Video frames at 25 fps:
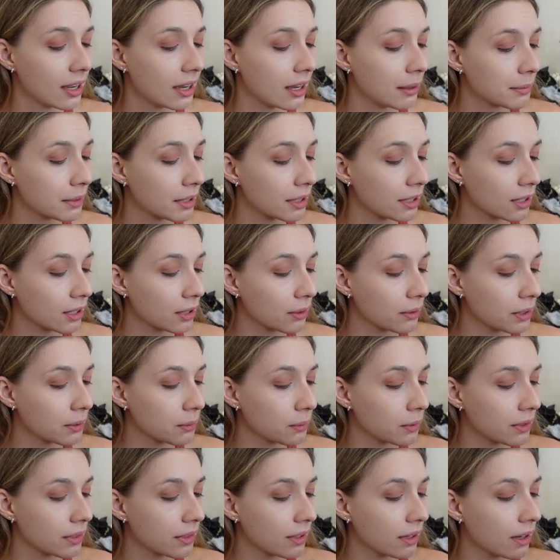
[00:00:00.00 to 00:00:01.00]
I'm gonna go in
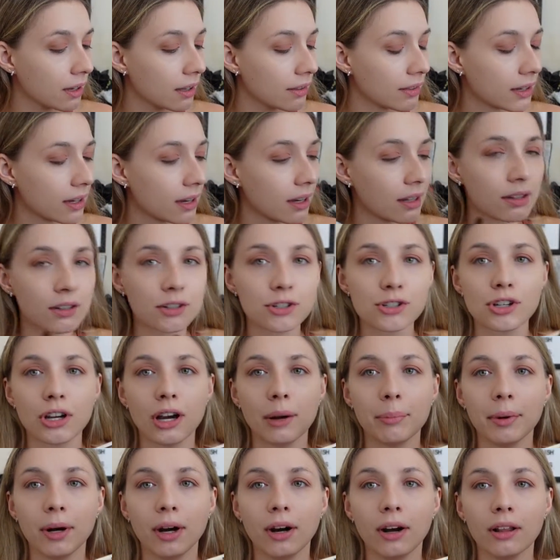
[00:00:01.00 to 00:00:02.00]
with the color
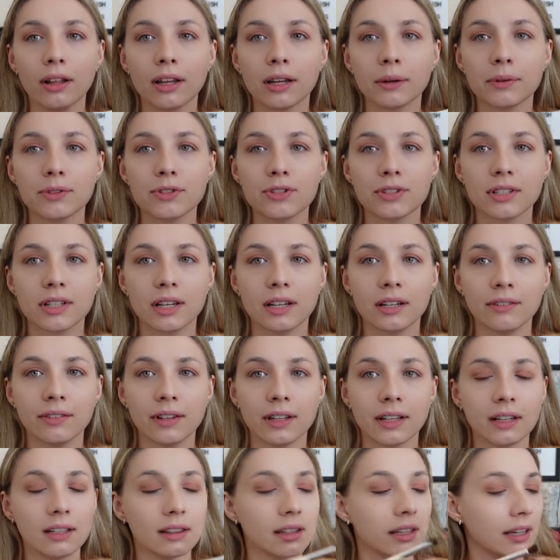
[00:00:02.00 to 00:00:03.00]
Shopaholic, which is kind of
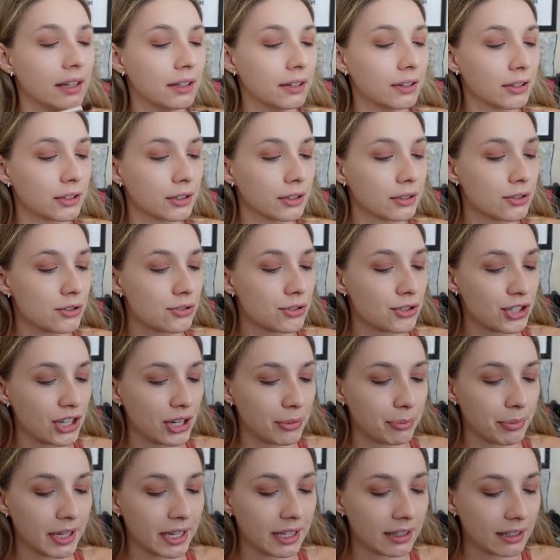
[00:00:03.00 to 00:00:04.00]
like a lighter
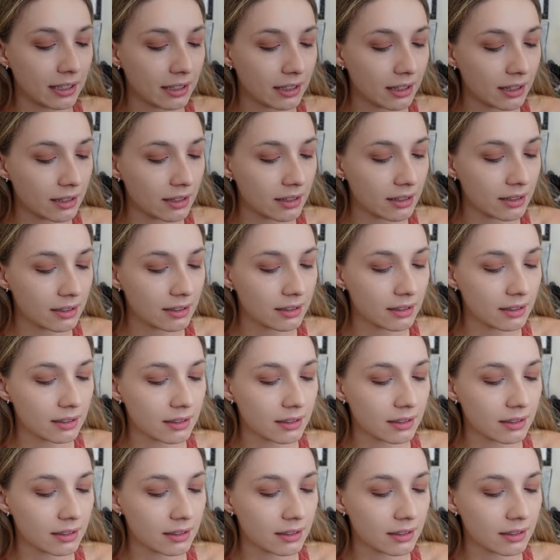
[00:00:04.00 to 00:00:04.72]
champagne-y color.